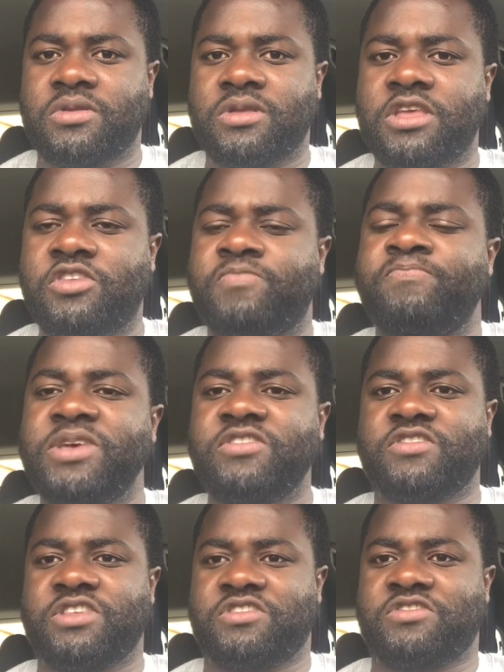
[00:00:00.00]
his
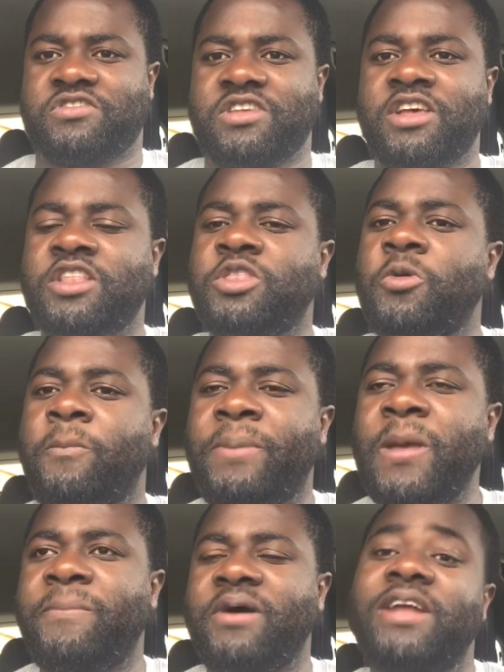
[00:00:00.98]
business to
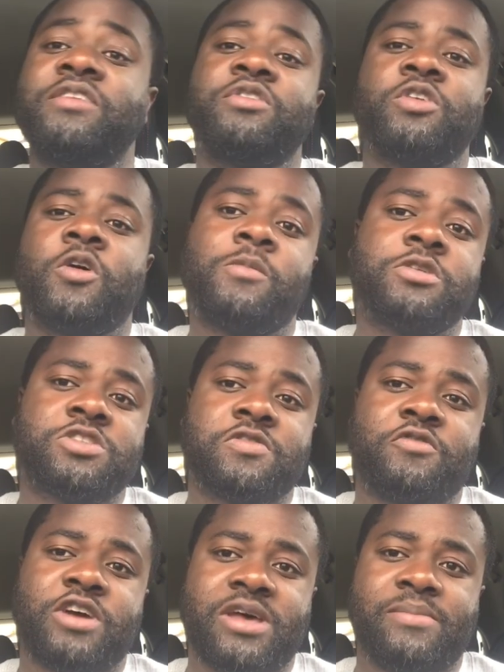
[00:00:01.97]
people. And most
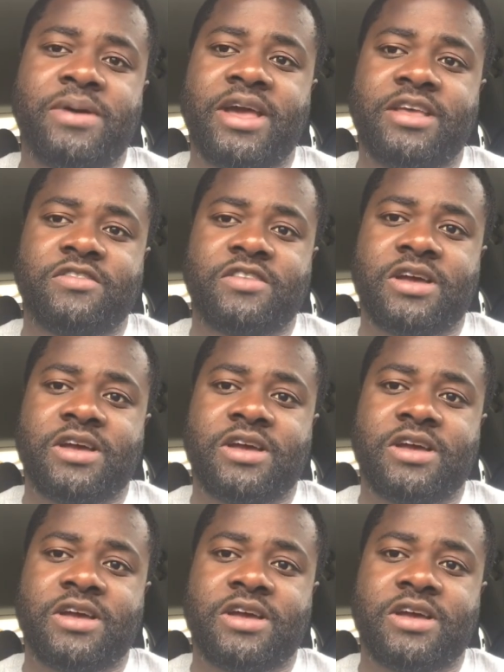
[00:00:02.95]
of Wode is